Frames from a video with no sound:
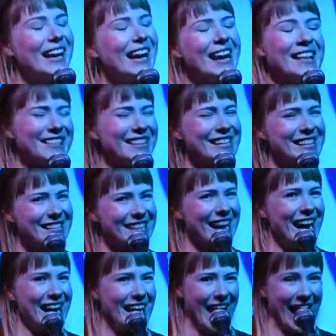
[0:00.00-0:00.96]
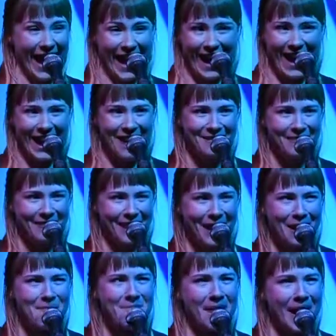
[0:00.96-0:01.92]
at least I have
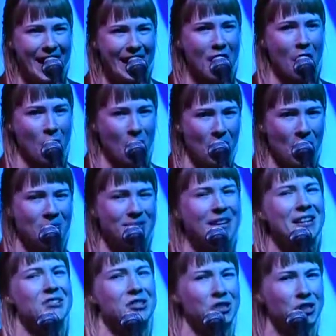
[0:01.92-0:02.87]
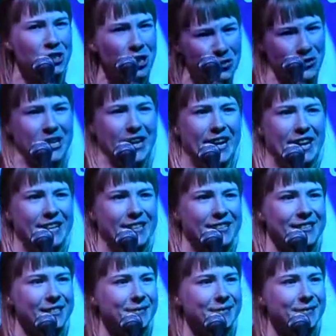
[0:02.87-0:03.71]
my own suitcase.